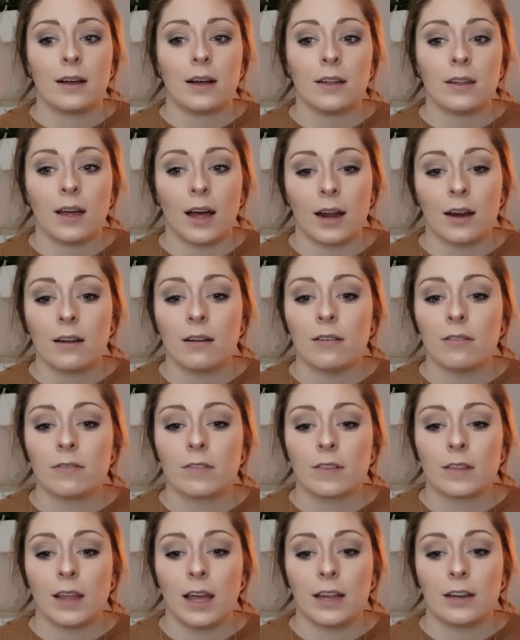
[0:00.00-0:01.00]
a lot
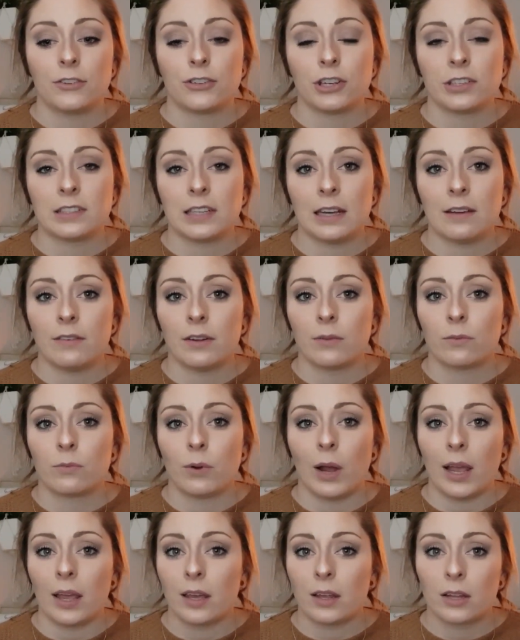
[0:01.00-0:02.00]
of like just even
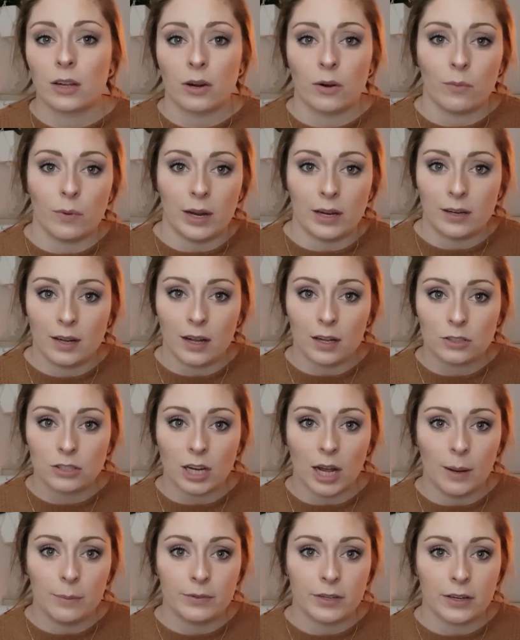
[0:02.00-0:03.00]
regular retail
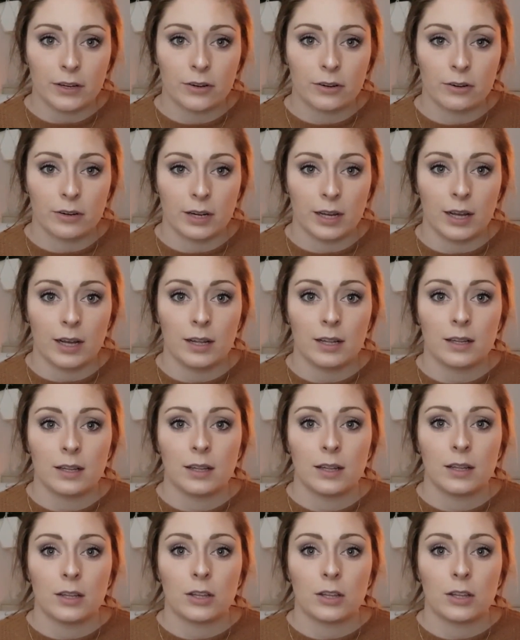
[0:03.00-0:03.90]
jobs in Korea,